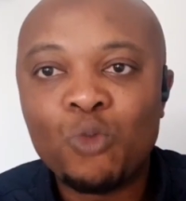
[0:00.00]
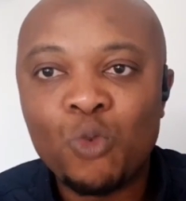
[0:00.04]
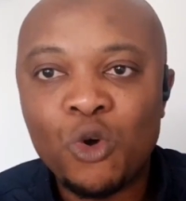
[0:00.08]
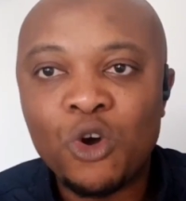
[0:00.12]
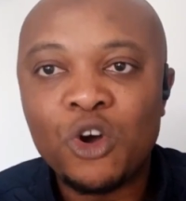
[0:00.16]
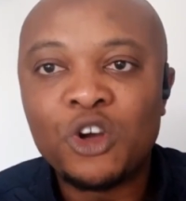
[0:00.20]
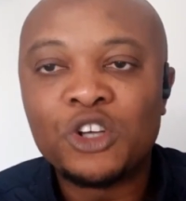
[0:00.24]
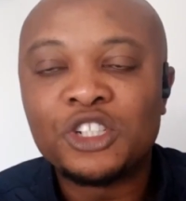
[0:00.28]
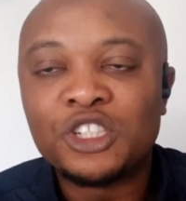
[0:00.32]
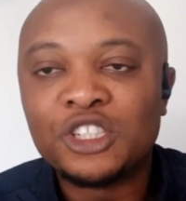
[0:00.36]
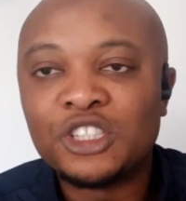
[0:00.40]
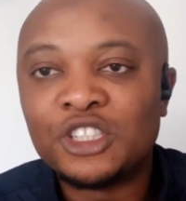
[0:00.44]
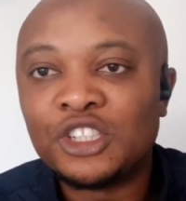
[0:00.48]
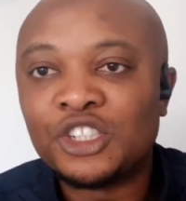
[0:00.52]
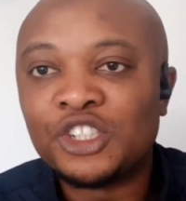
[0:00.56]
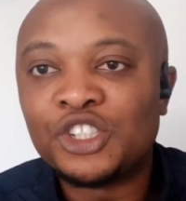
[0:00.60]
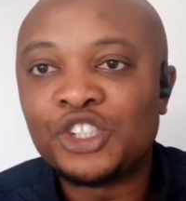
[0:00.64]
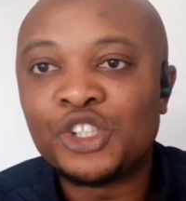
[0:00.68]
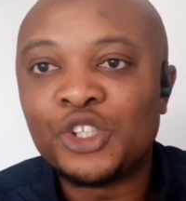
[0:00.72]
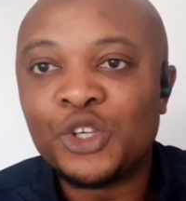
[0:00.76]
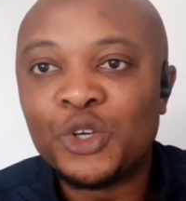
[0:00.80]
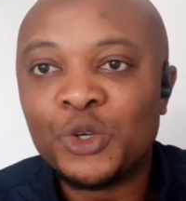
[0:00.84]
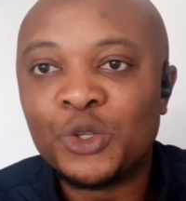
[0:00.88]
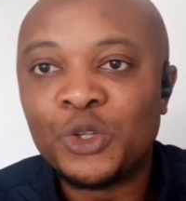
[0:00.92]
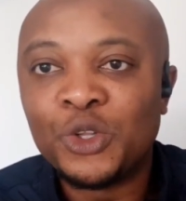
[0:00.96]
Time Wash in the
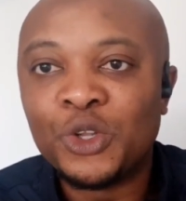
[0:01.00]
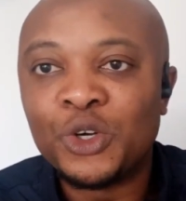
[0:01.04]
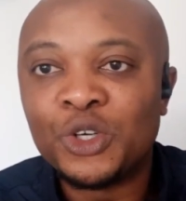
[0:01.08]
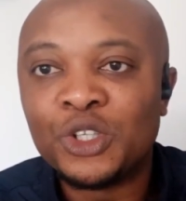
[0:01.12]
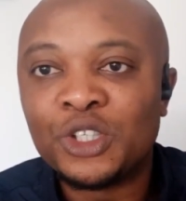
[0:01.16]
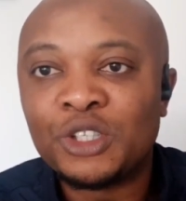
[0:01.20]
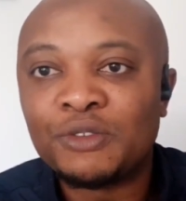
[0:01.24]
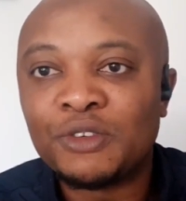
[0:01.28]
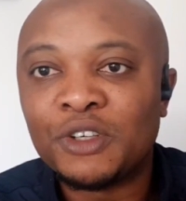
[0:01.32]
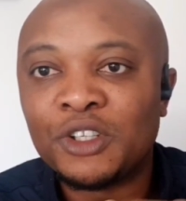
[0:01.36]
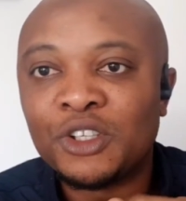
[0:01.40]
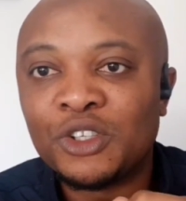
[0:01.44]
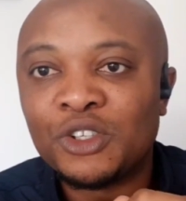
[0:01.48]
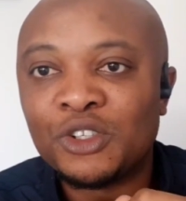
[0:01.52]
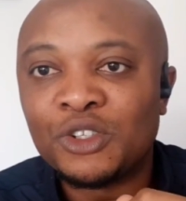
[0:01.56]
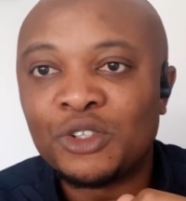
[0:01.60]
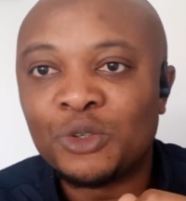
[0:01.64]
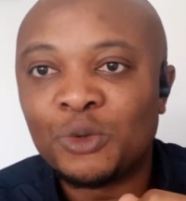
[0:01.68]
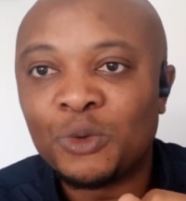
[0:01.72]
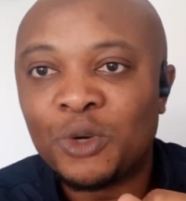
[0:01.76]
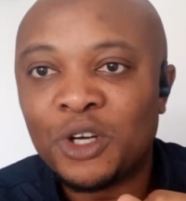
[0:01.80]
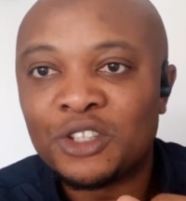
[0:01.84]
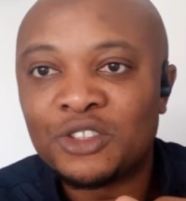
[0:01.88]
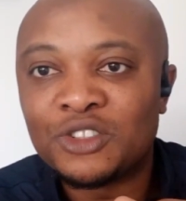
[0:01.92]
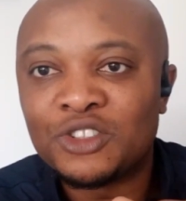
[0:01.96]
show notes for
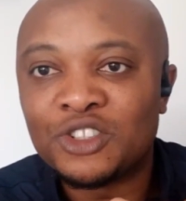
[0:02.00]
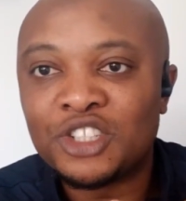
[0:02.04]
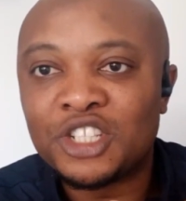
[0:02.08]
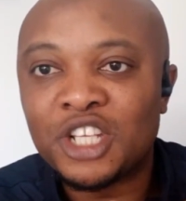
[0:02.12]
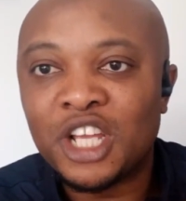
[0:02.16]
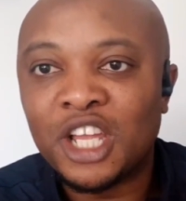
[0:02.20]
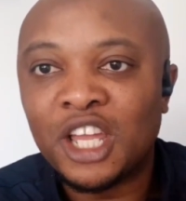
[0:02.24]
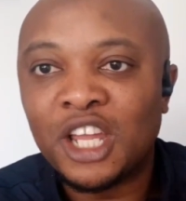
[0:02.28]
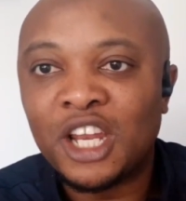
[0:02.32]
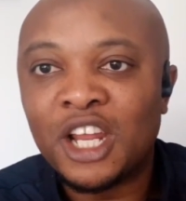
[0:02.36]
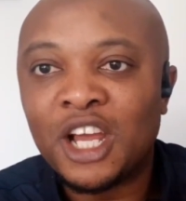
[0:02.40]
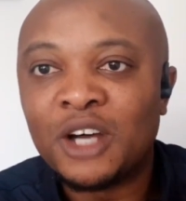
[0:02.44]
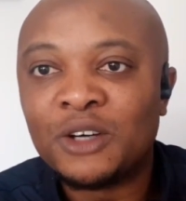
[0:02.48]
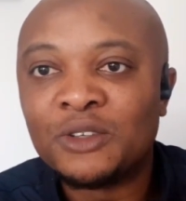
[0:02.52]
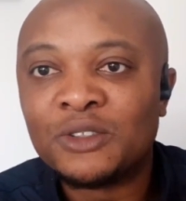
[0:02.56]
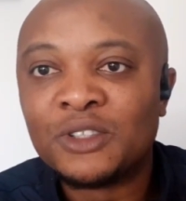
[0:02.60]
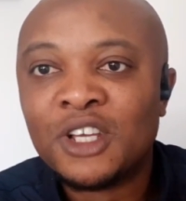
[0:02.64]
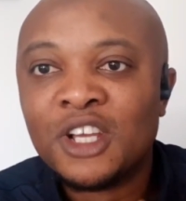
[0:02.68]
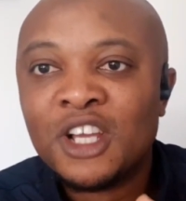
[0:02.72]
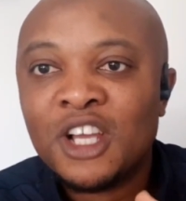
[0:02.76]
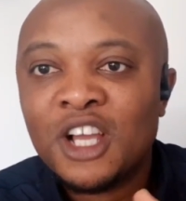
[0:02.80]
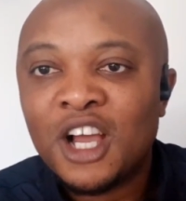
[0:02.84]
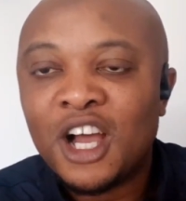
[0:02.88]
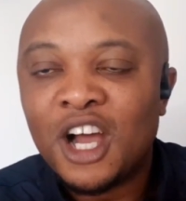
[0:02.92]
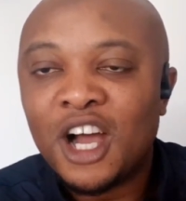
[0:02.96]
those who want to check it out.